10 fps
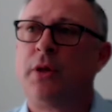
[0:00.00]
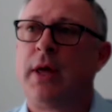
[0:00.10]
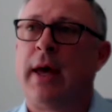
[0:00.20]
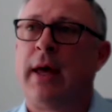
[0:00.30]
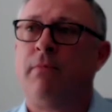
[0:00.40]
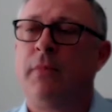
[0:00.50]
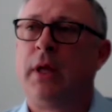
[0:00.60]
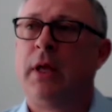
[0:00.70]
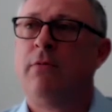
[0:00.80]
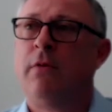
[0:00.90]
that
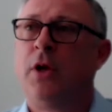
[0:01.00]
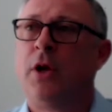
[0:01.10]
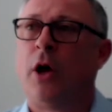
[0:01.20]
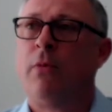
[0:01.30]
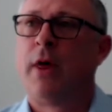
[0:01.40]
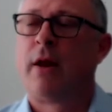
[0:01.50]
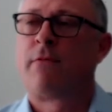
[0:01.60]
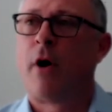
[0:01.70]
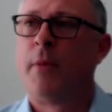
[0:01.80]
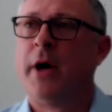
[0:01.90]
in, you know that
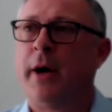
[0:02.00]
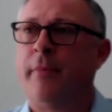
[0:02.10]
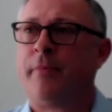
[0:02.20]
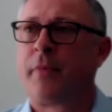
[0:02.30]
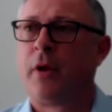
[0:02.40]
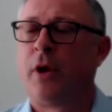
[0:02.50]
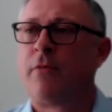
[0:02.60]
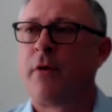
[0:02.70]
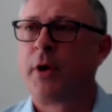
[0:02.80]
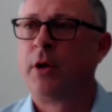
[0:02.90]
from a you know
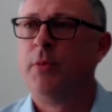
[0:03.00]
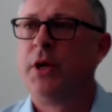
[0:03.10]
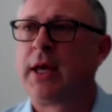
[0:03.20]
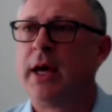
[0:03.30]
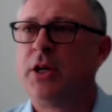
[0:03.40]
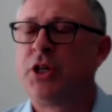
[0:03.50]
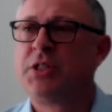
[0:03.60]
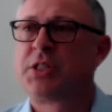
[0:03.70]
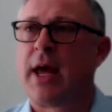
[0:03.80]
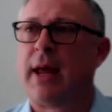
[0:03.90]
from a communication
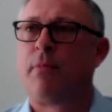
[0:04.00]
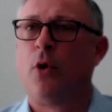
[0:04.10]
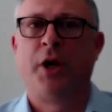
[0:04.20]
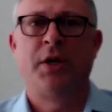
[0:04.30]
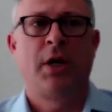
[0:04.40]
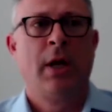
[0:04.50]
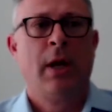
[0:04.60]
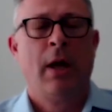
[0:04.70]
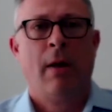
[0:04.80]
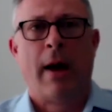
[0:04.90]
standpoint,
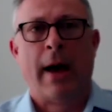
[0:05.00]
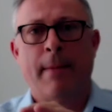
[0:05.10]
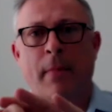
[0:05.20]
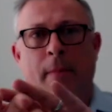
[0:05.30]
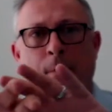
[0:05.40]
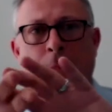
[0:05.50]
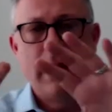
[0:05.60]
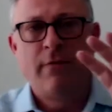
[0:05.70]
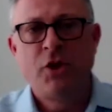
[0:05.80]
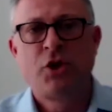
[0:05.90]
um,
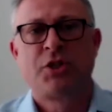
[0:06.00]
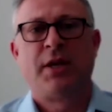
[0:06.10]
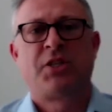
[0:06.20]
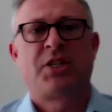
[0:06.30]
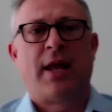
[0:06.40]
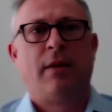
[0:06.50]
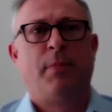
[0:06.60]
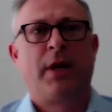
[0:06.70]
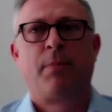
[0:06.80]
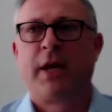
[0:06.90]
individuals understand the
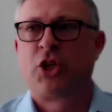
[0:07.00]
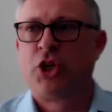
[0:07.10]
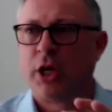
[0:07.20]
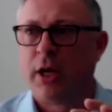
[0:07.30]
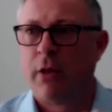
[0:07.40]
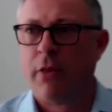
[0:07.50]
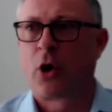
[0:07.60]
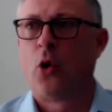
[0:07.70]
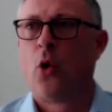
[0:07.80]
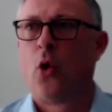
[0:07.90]
big picture, the
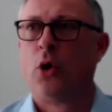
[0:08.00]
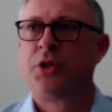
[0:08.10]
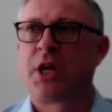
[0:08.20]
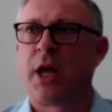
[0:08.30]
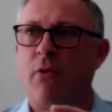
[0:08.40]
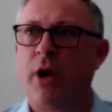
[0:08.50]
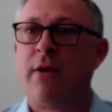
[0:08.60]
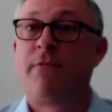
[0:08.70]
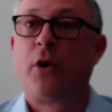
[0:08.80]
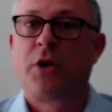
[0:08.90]
cause, and really
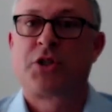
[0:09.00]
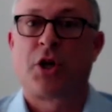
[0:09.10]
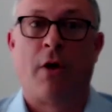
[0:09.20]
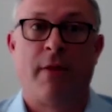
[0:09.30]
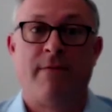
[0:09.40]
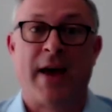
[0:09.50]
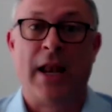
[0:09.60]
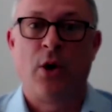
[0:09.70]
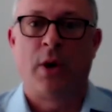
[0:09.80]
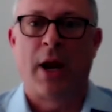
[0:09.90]
focus on the
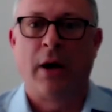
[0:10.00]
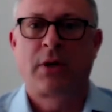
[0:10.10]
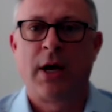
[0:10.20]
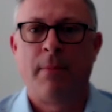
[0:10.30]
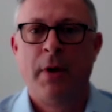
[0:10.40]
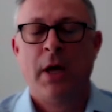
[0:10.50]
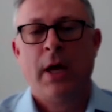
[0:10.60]
value and outcome,